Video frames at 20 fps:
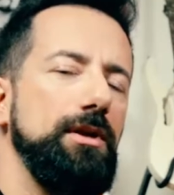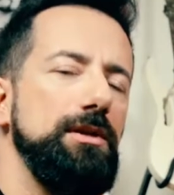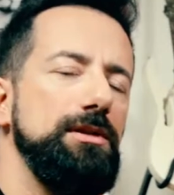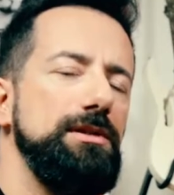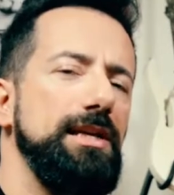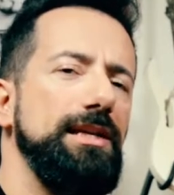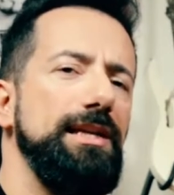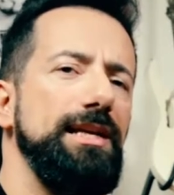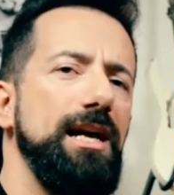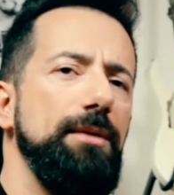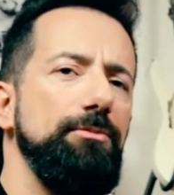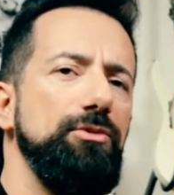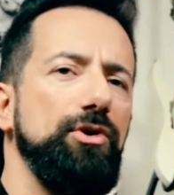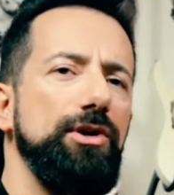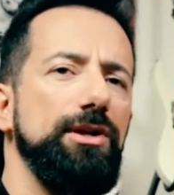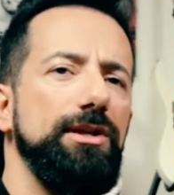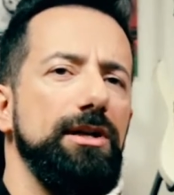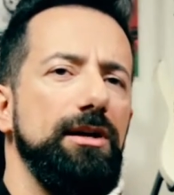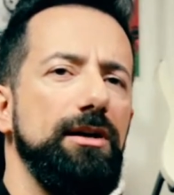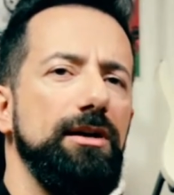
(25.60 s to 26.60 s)
Setting up your
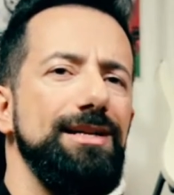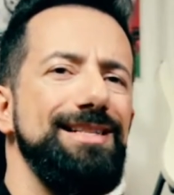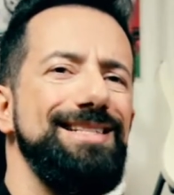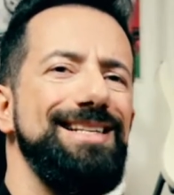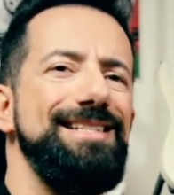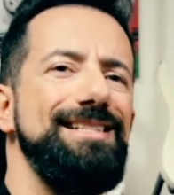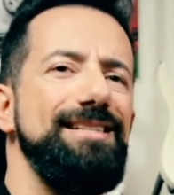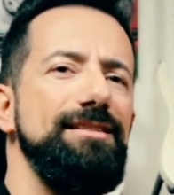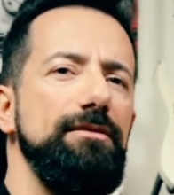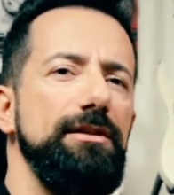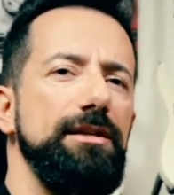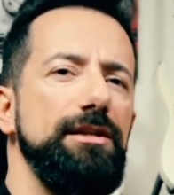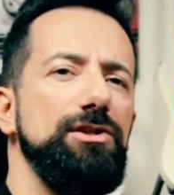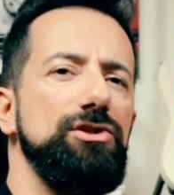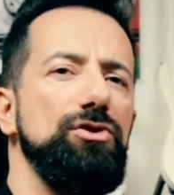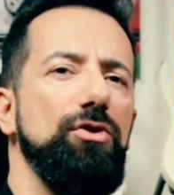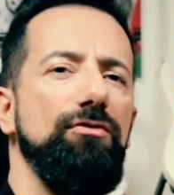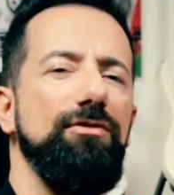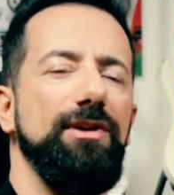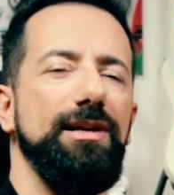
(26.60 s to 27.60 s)
guitar is a series
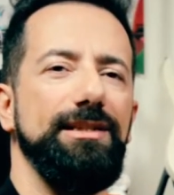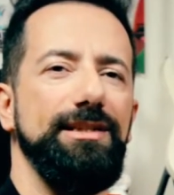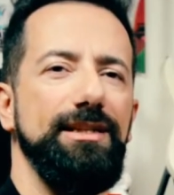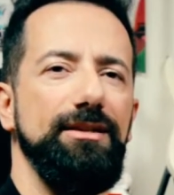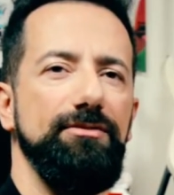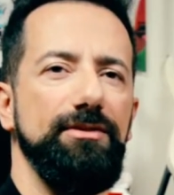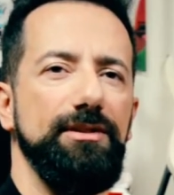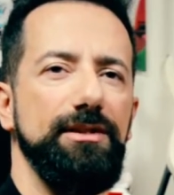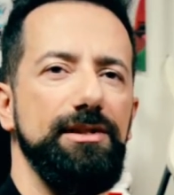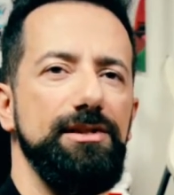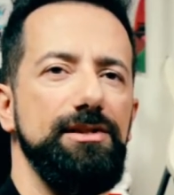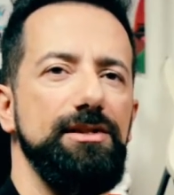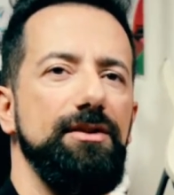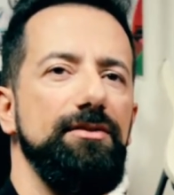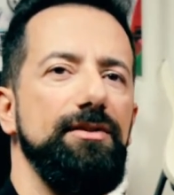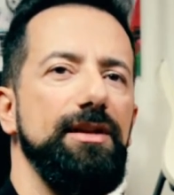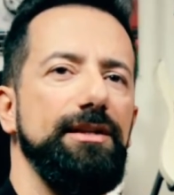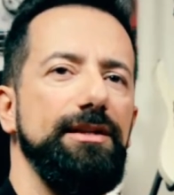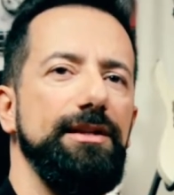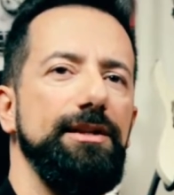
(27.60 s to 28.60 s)
of activities
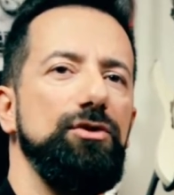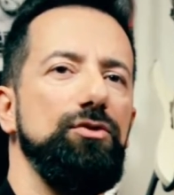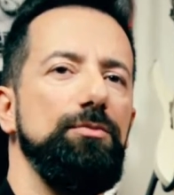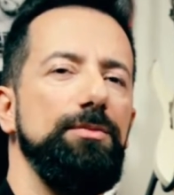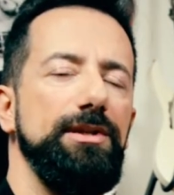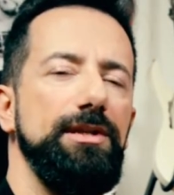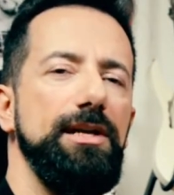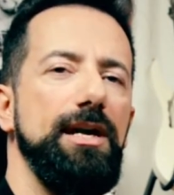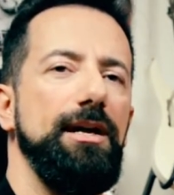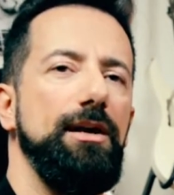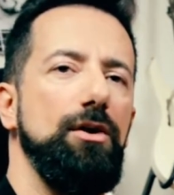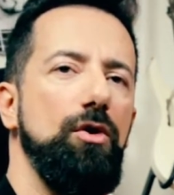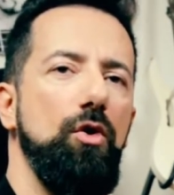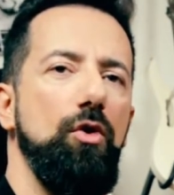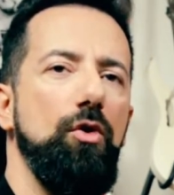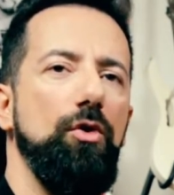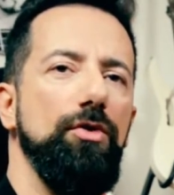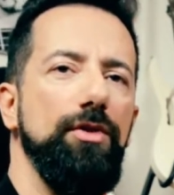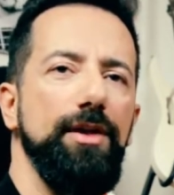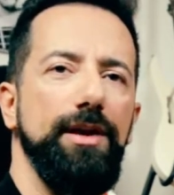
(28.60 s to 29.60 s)
that need to be done
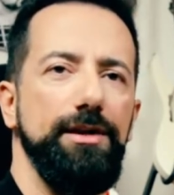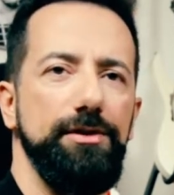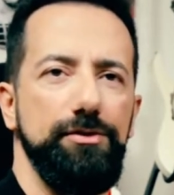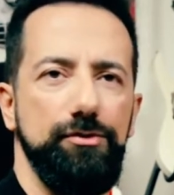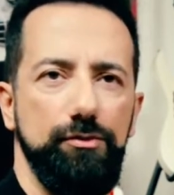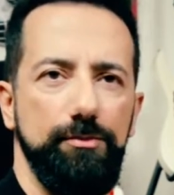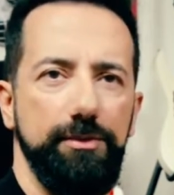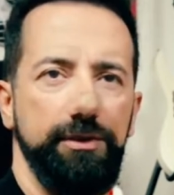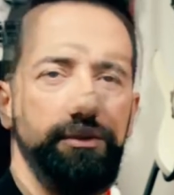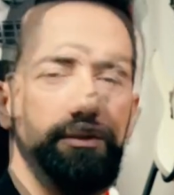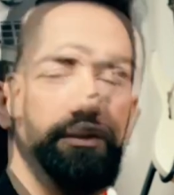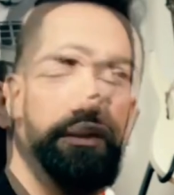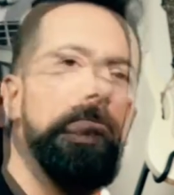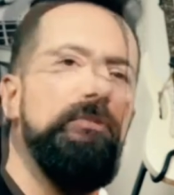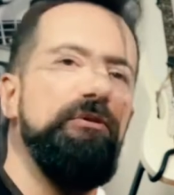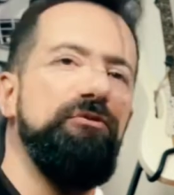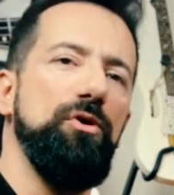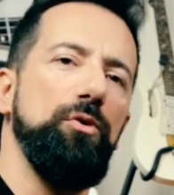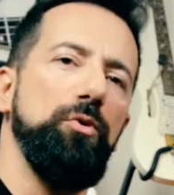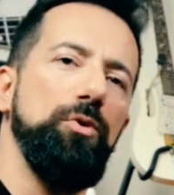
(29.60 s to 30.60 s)
on the instrument.
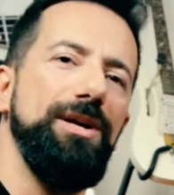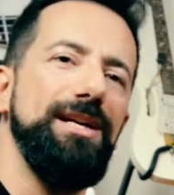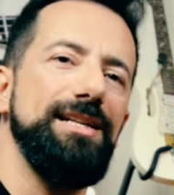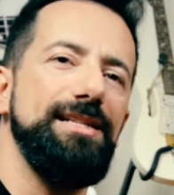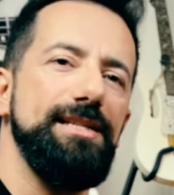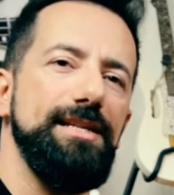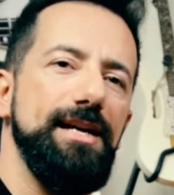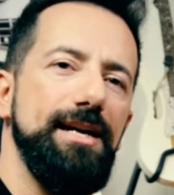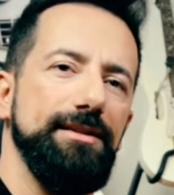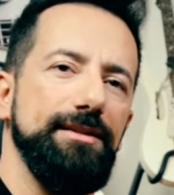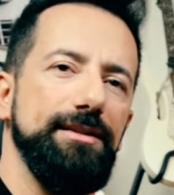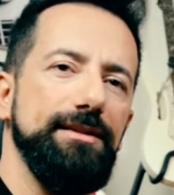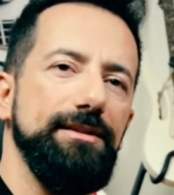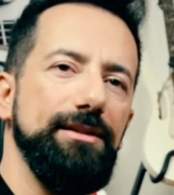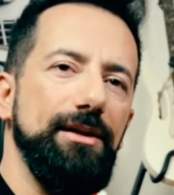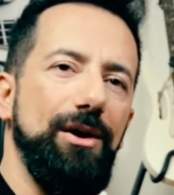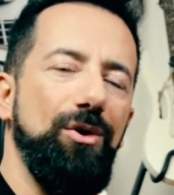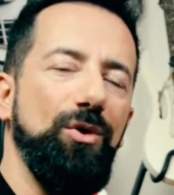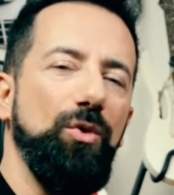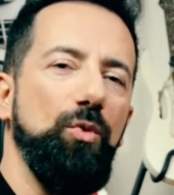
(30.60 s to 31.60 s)
Before we get started
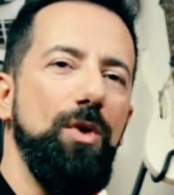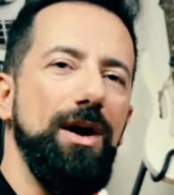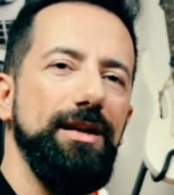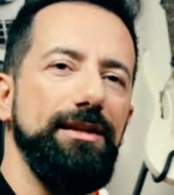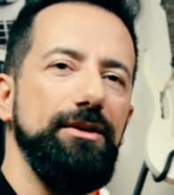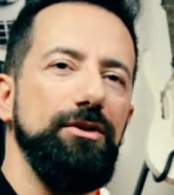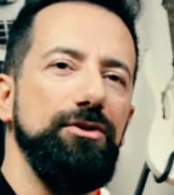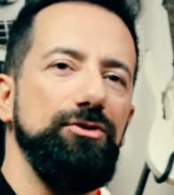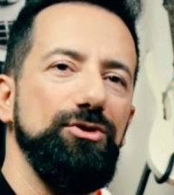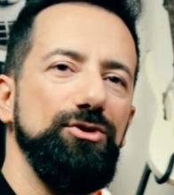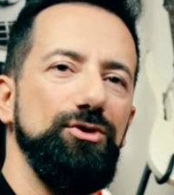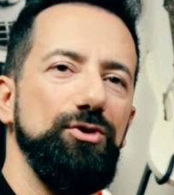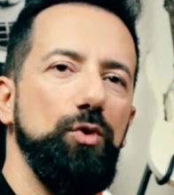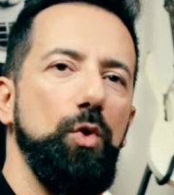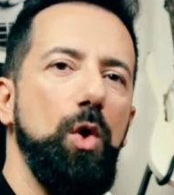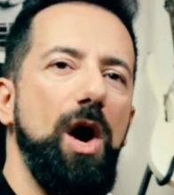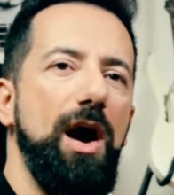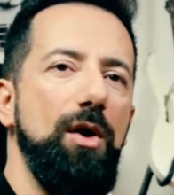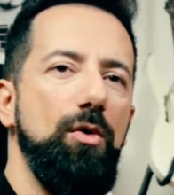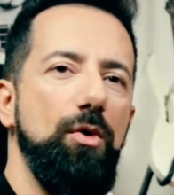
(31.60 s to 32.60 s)
on what you need to do,
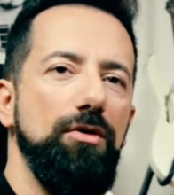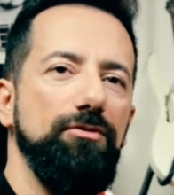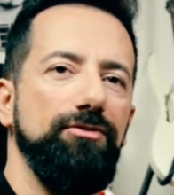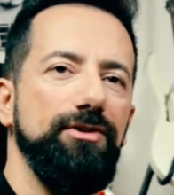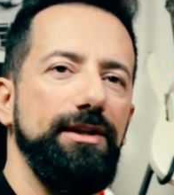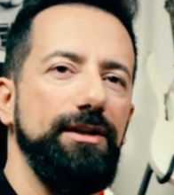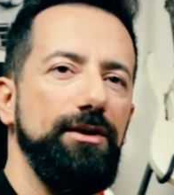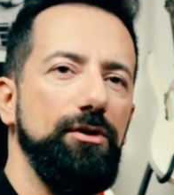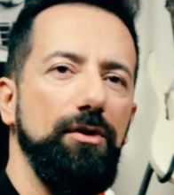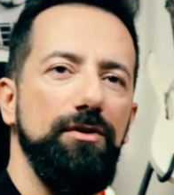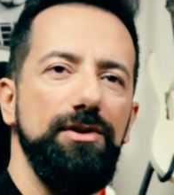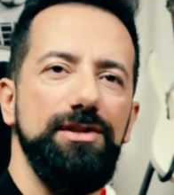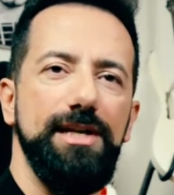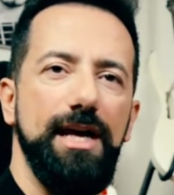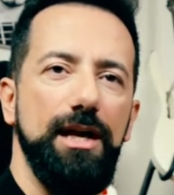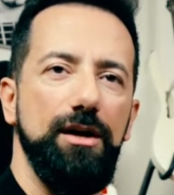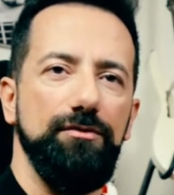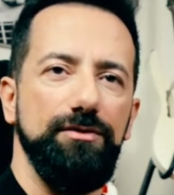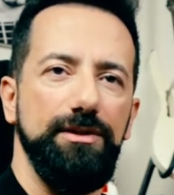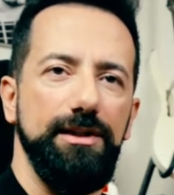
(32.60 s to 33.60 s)
how often, and all these
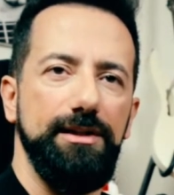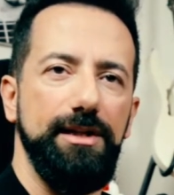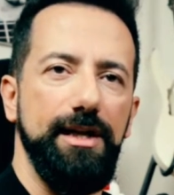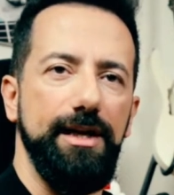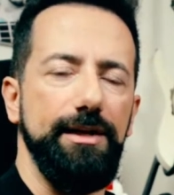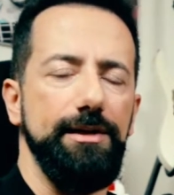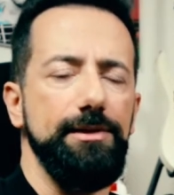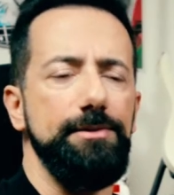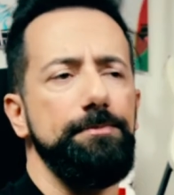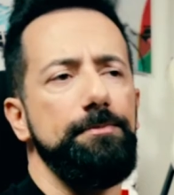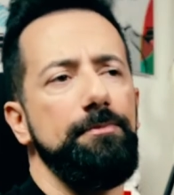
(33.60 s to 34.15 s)
kind of details,